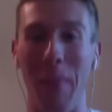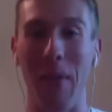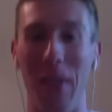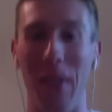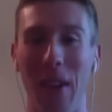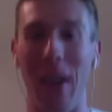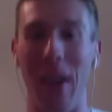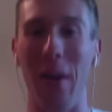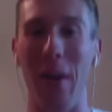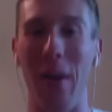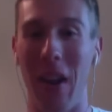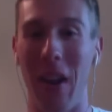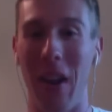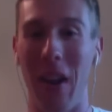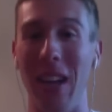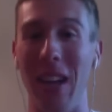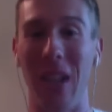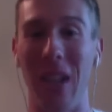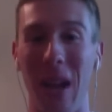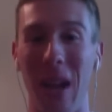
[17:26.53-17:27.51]
now, but it
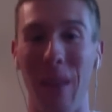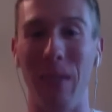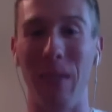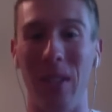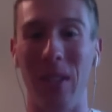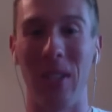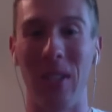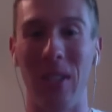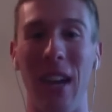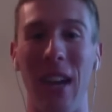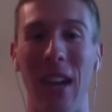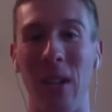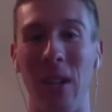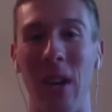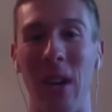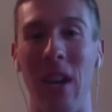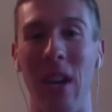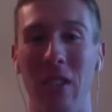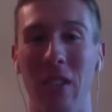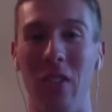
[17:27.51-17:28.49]
hasn't happened since
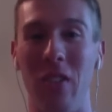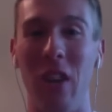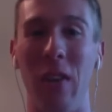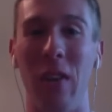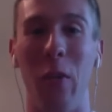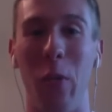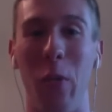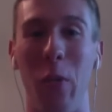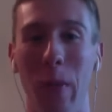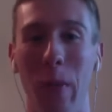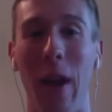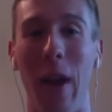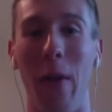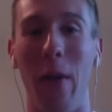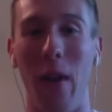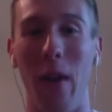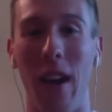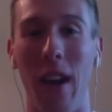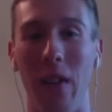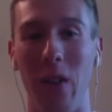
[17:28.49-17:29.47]
1987 with Pat
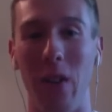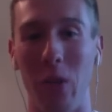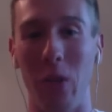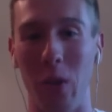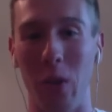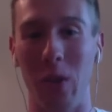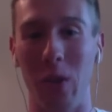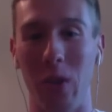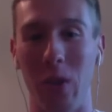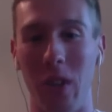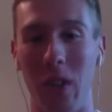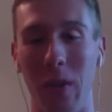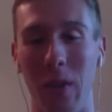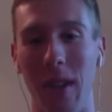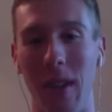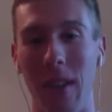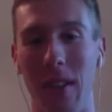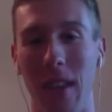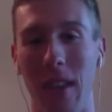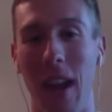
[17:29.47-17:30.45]
Riley, so let's think
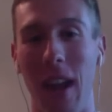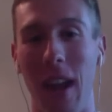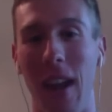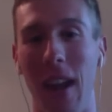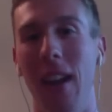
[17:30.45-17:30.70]
about that.